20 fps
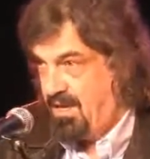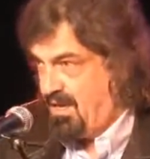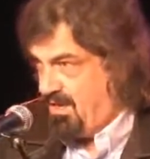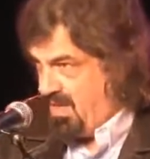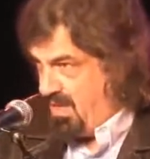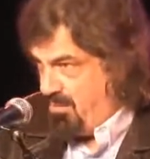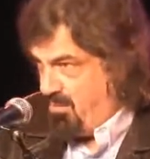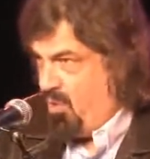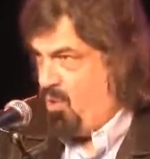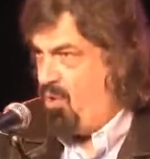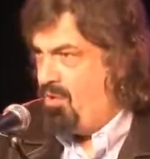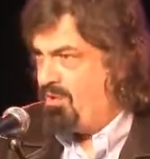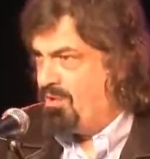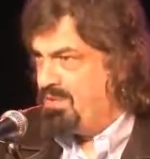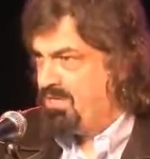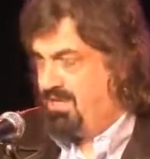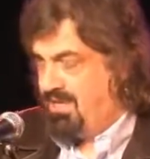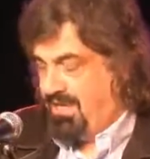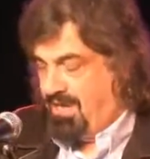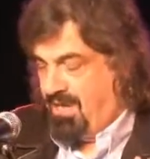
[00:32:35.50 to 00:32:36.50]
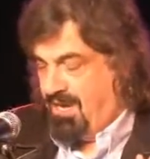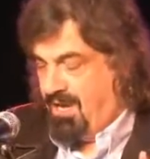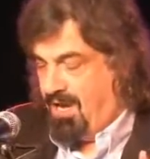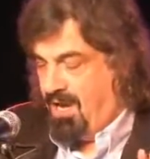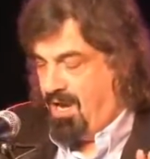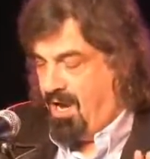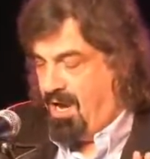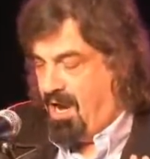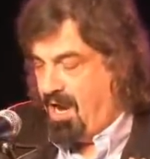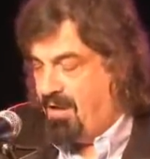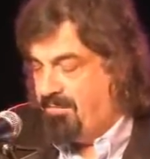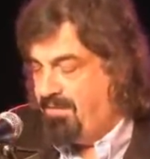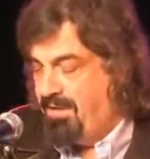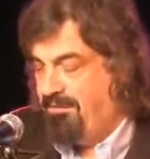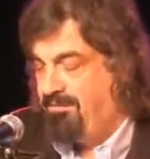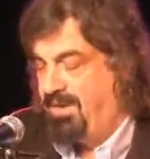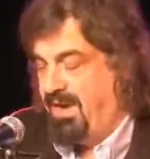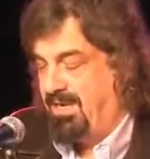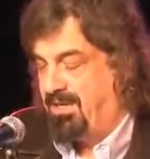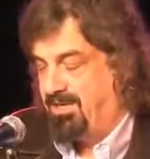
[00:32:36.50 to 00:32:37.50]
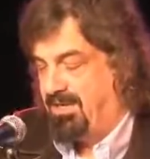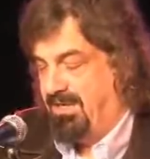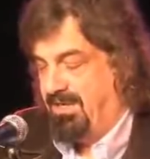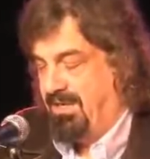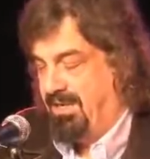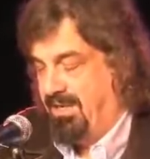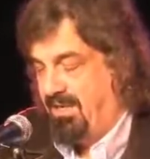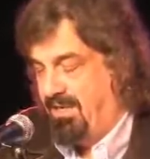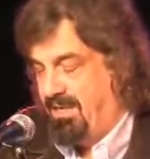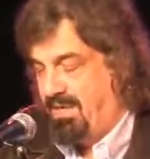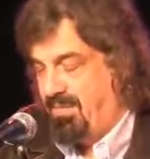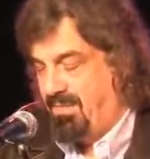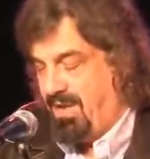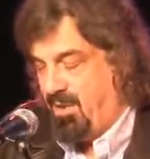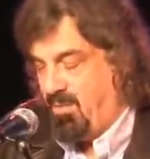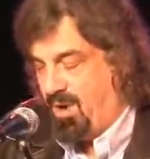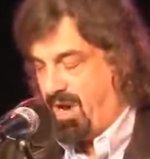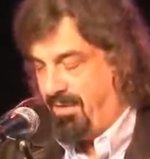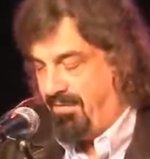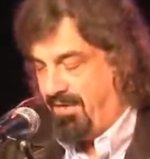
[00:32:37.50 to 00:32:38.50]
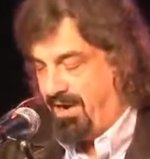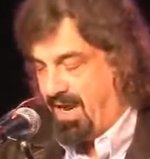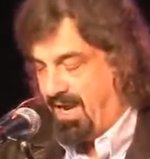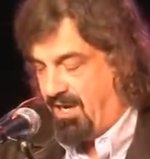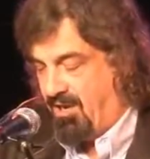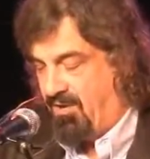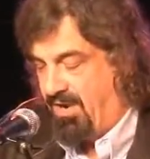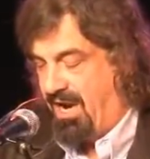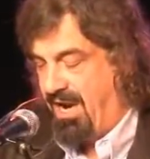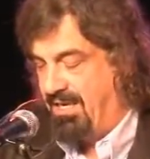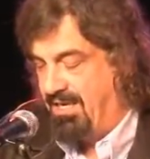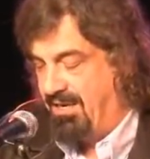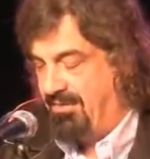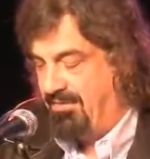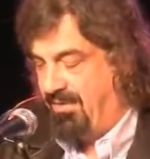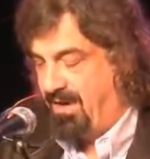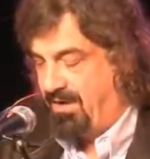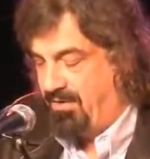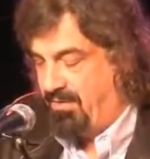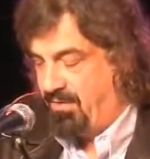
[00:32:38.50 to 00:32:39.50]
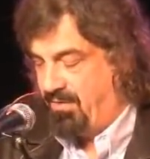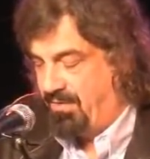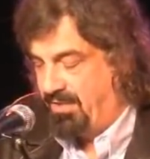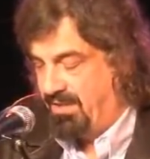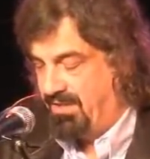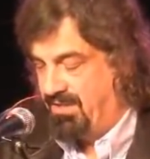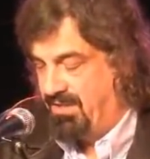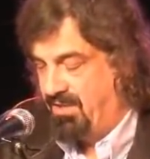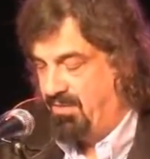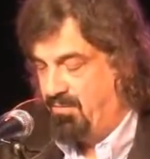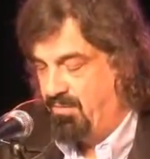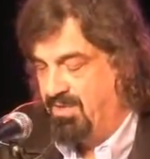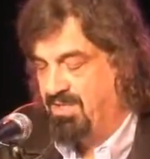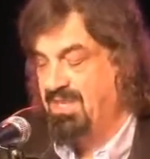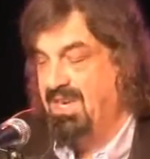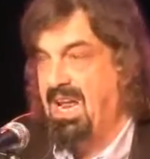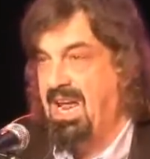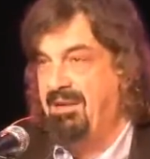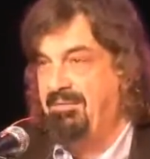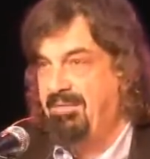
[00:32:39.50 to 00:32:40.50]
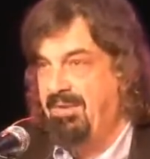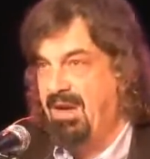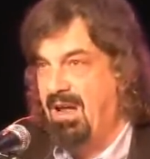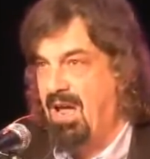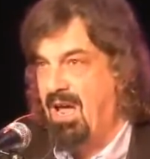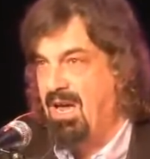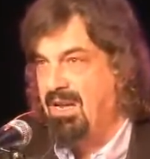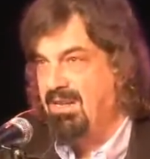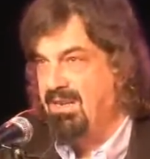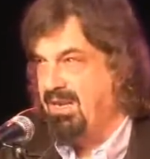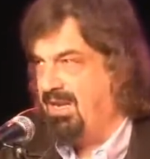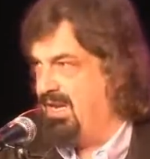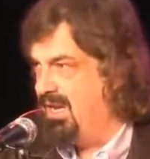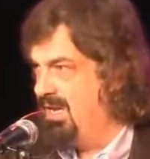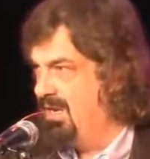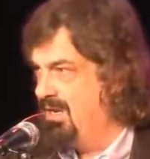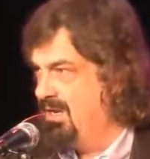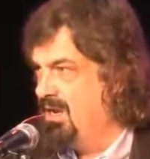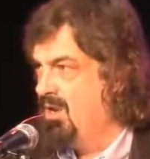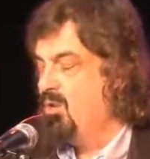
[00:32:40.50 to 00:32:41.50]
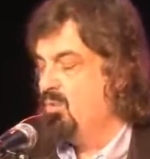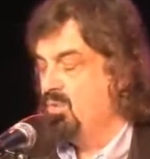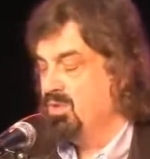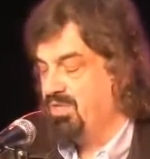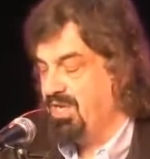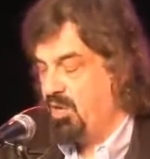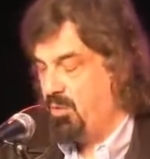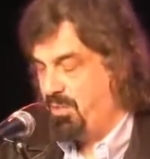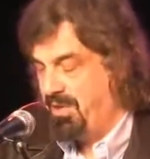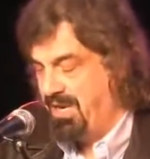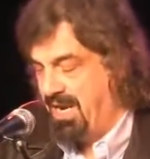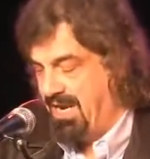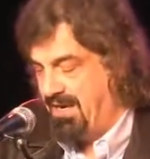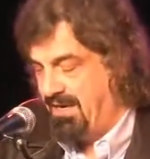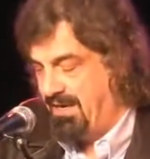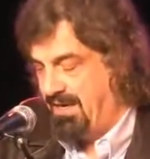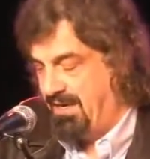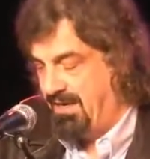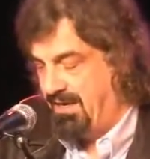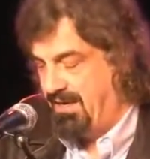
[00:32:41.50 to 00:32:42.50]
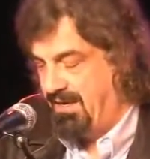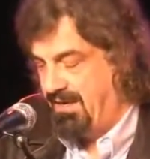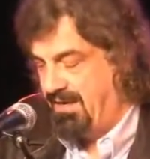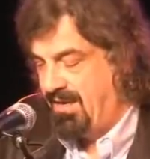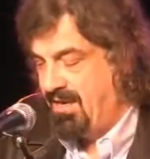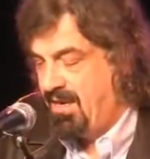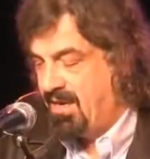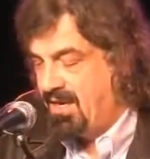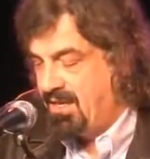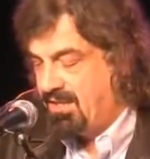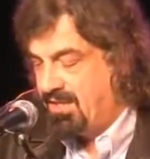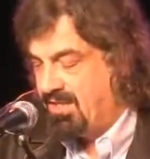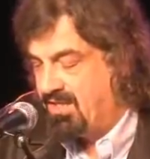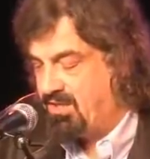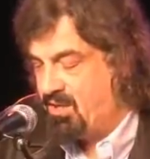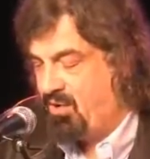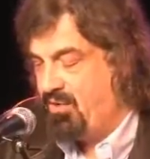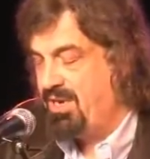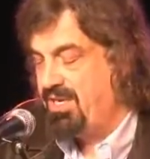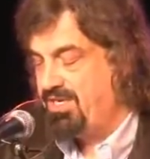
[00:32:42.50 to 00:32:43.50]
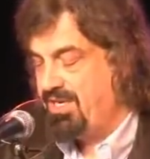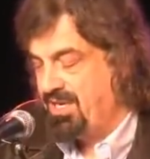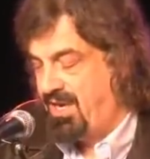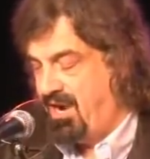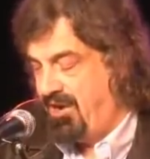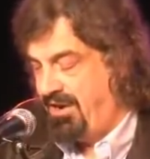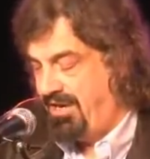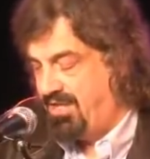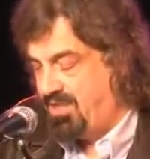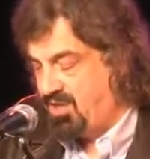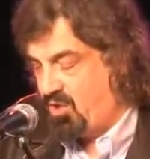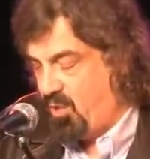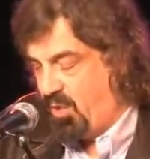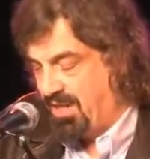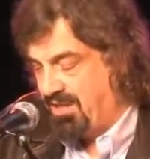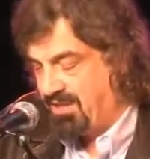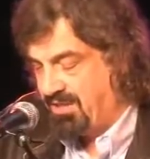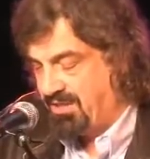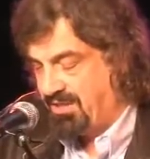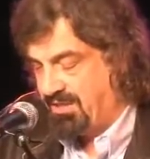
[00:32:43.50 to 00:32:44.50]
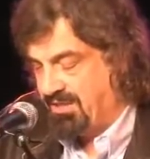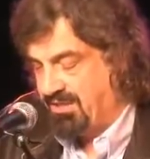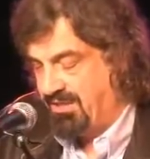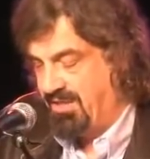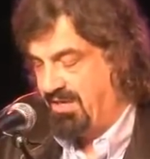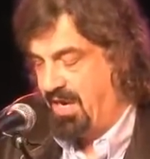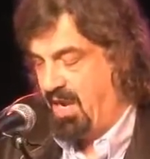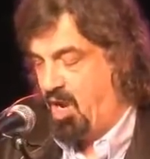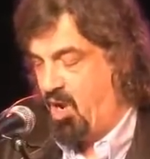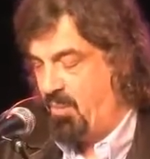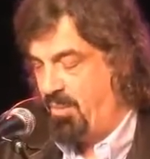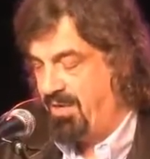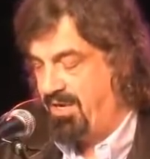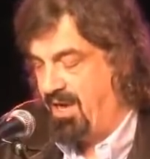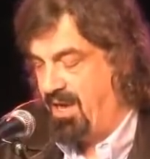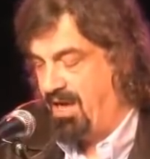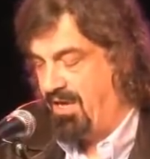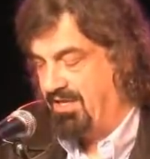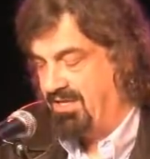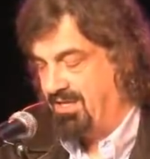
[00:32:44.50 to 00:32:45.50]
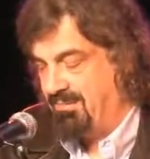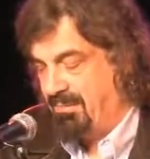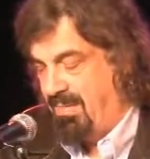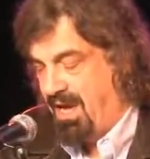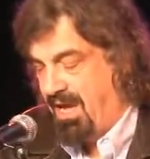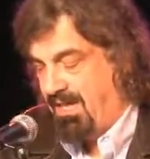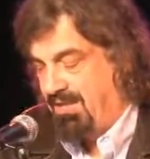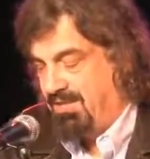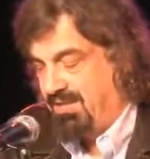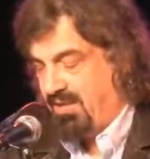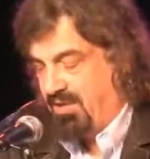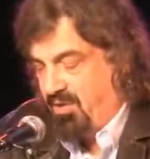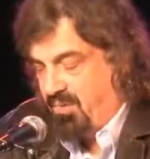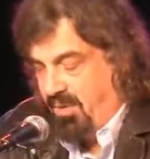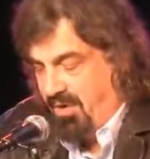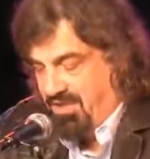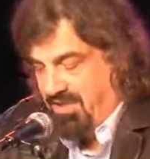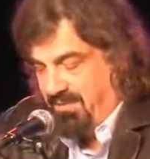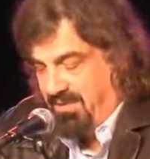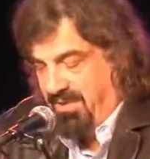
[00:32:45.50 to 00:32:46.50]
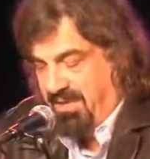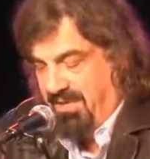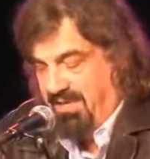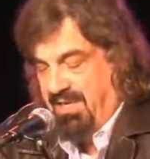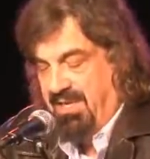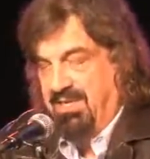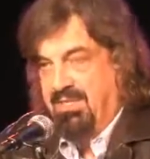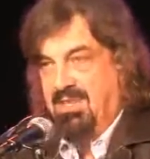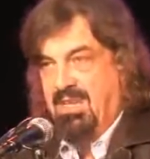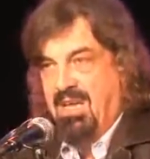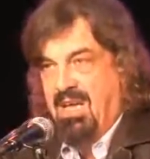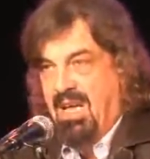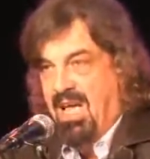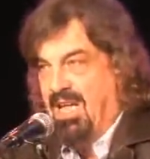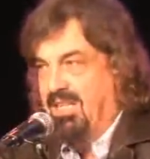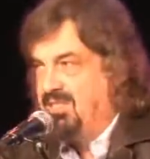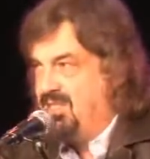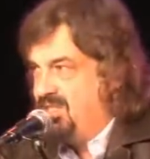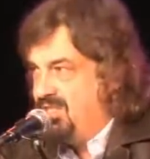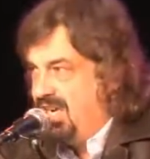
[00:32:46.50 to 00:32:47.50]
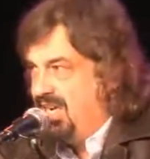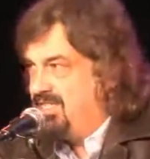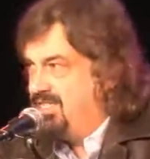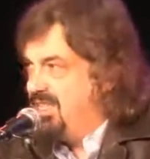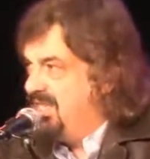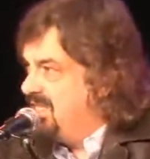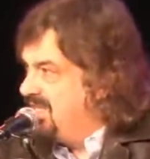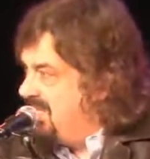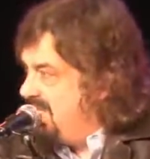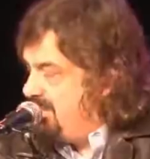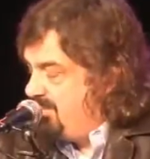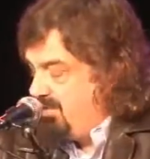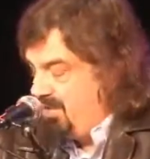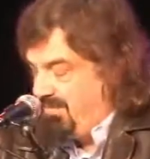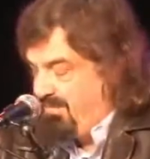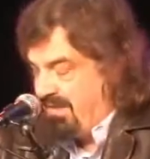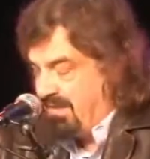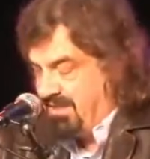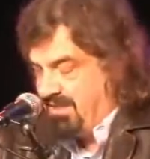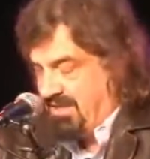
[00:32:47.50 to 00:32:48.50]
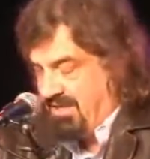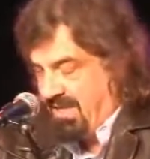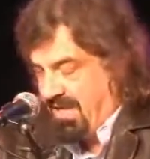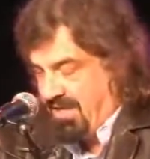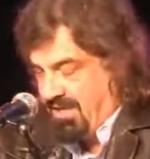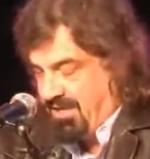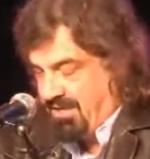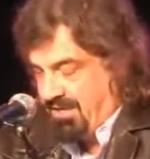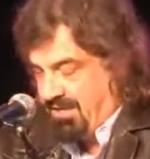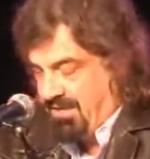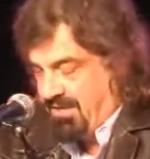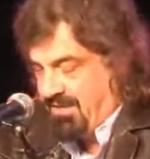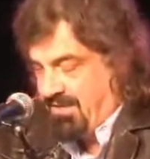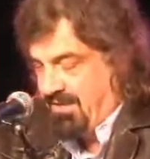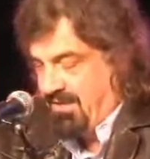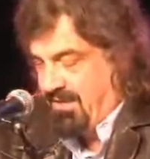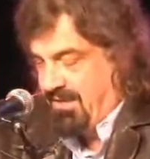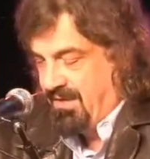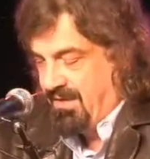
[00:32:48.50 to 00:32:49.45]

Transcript: The importance of the fiction that my wife and I created for our daughters was that every idea was open ended. The stories encouraged questions and opened hearts and minds to new possibilities and suggested deeper investigations.